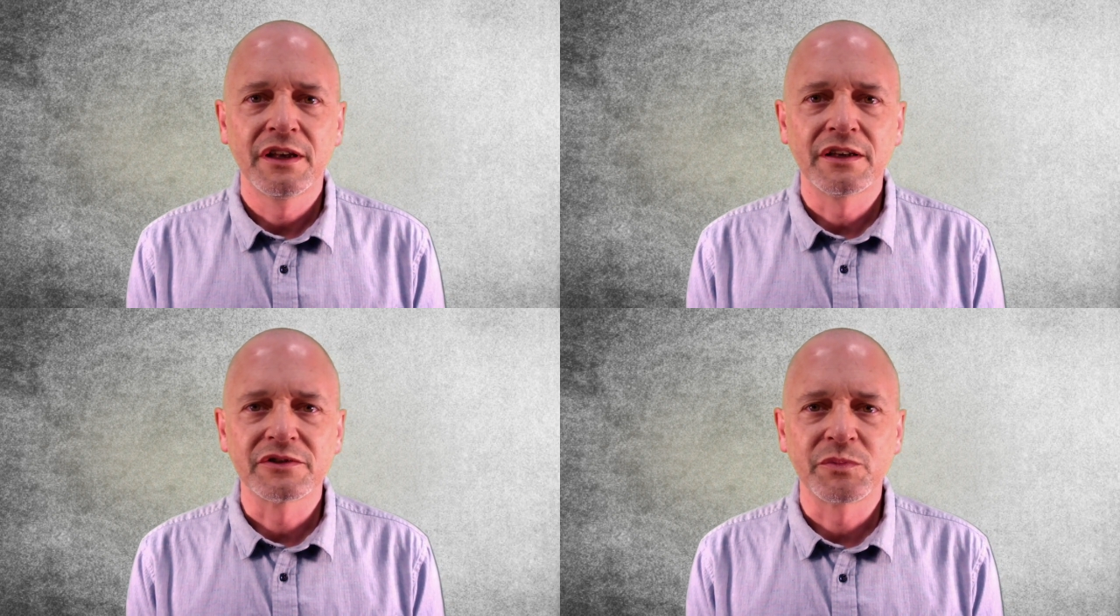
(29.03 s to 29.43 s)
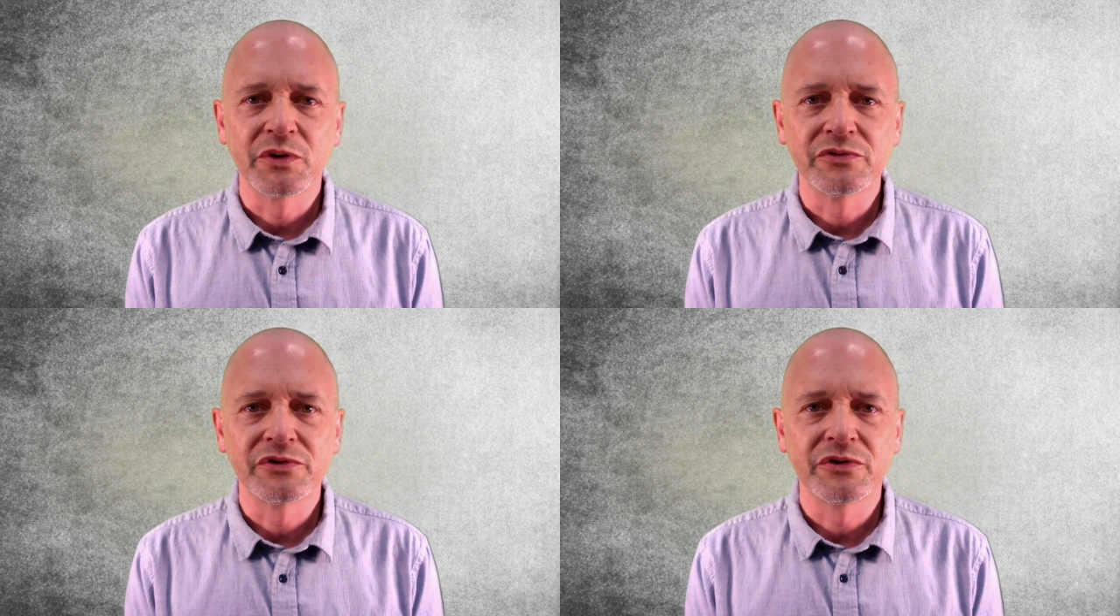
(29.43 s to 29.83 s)

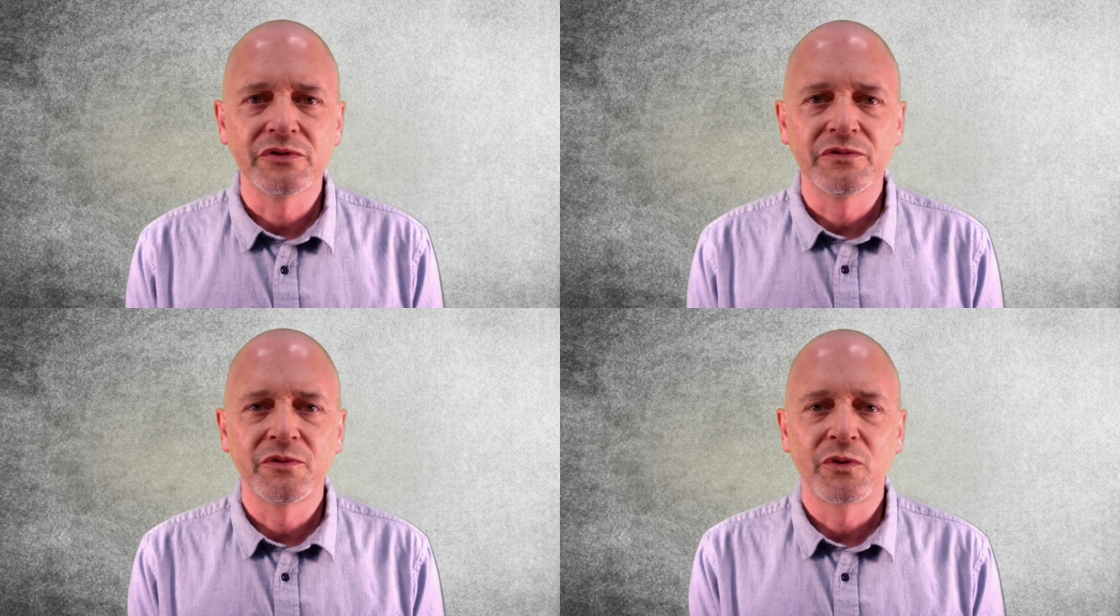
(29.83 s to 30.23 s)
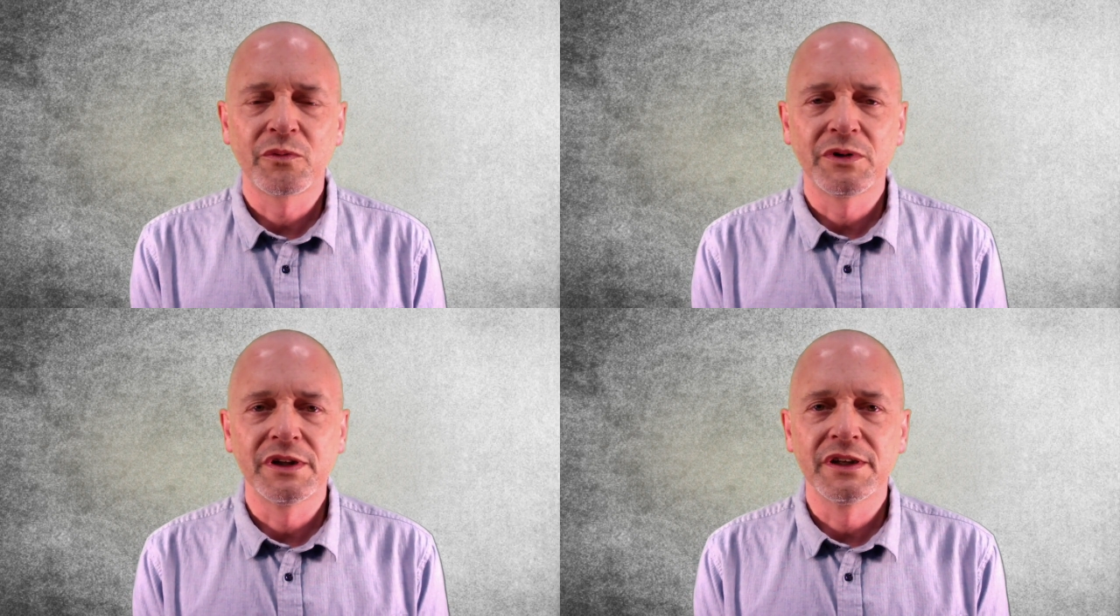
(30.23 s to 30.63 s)
exposed to
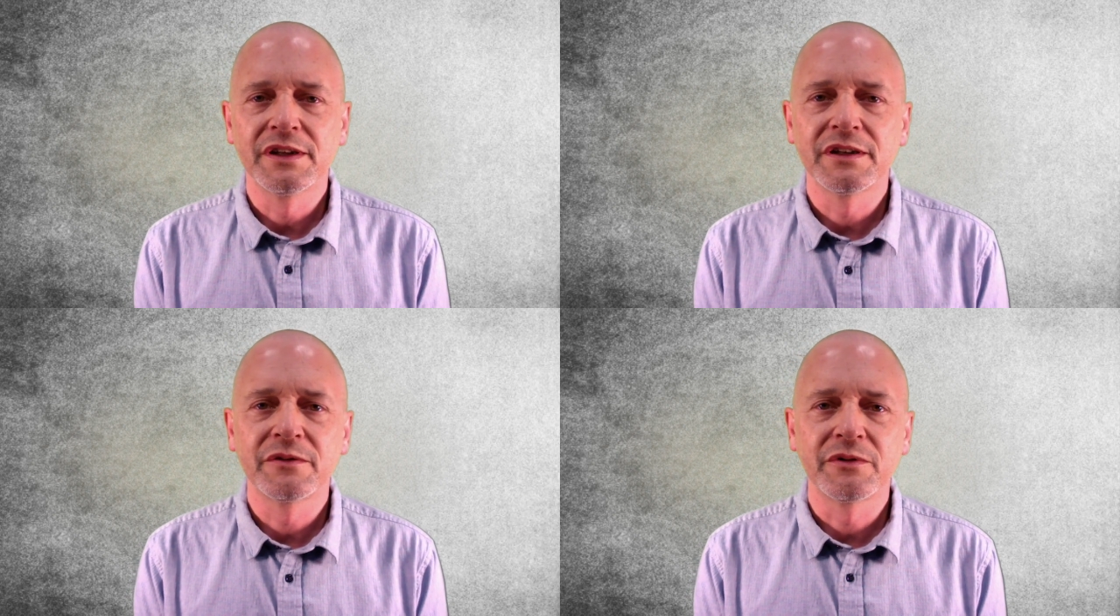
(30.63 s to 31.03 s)
formally